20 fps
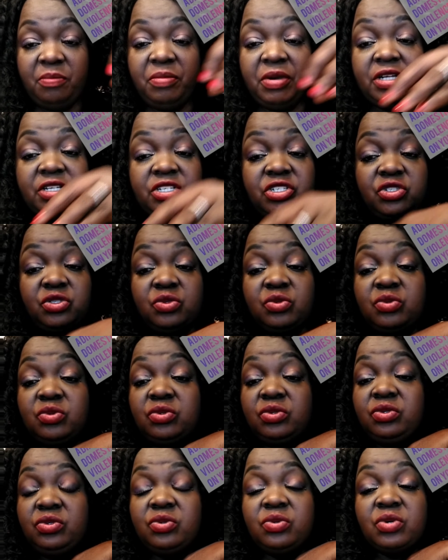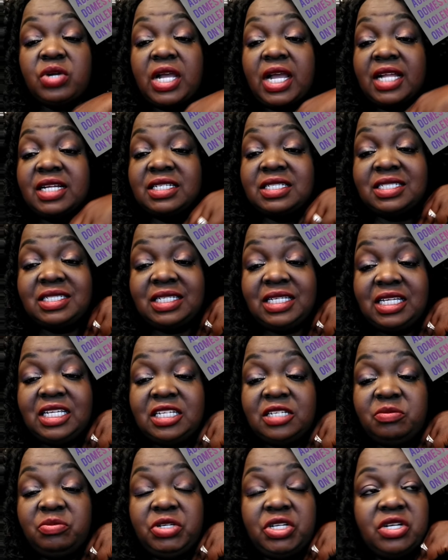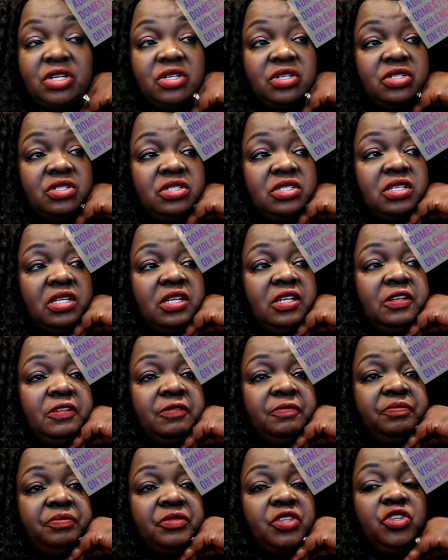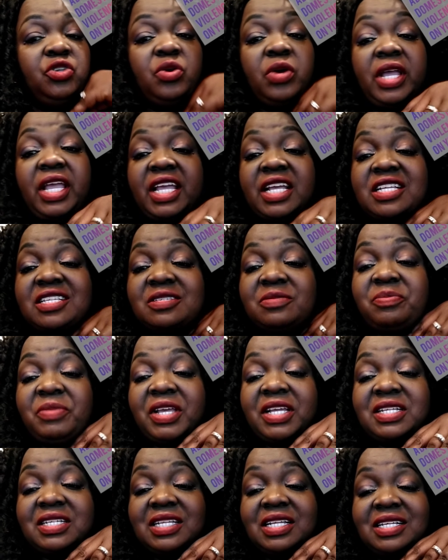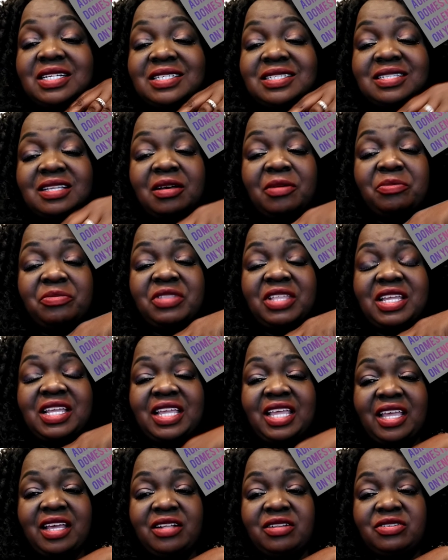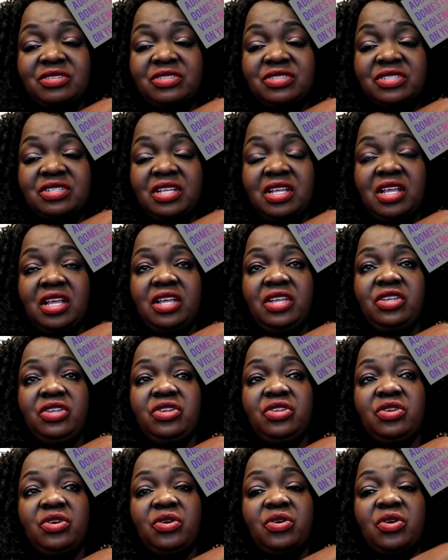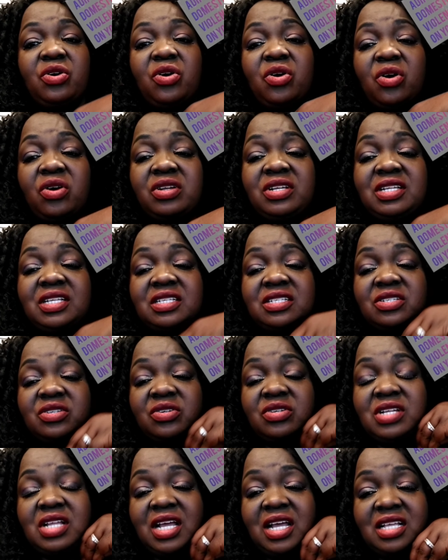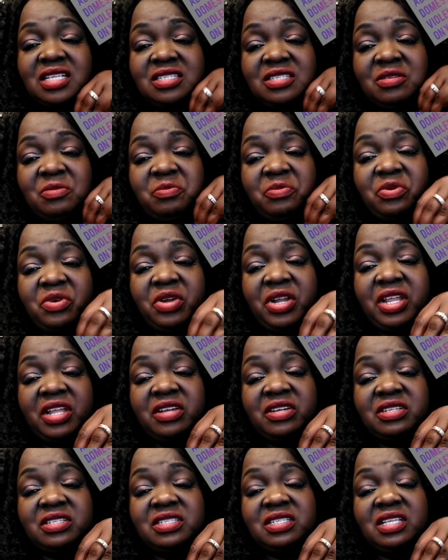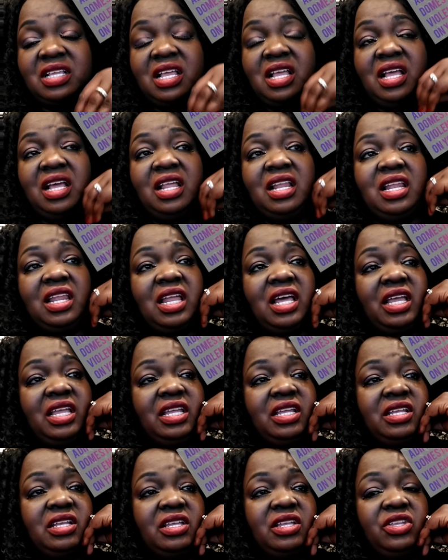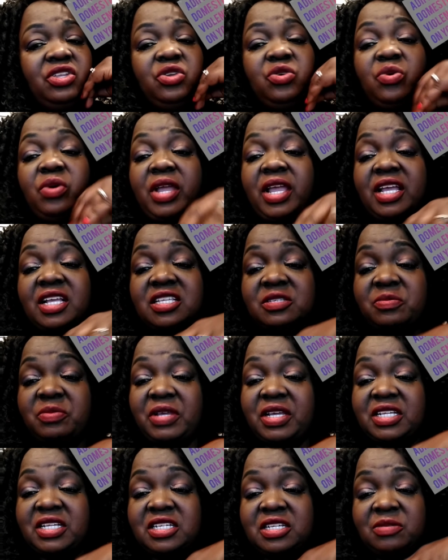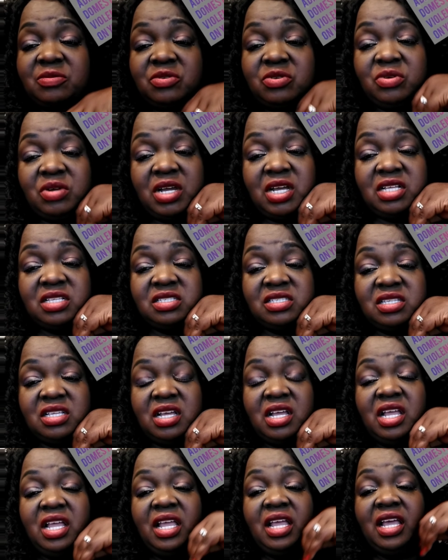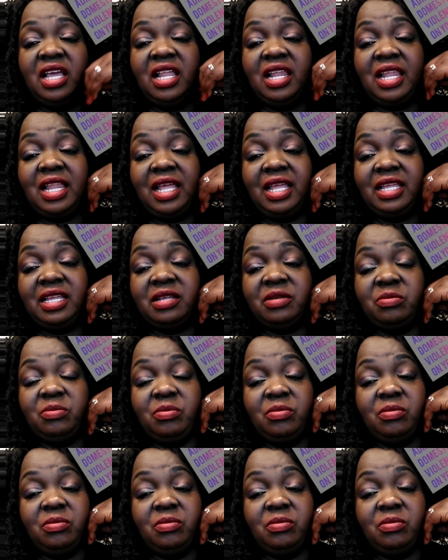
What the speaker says: but you can't see it because you're expecting something else. You know, God does not answer prayers like you expect him to answer. Like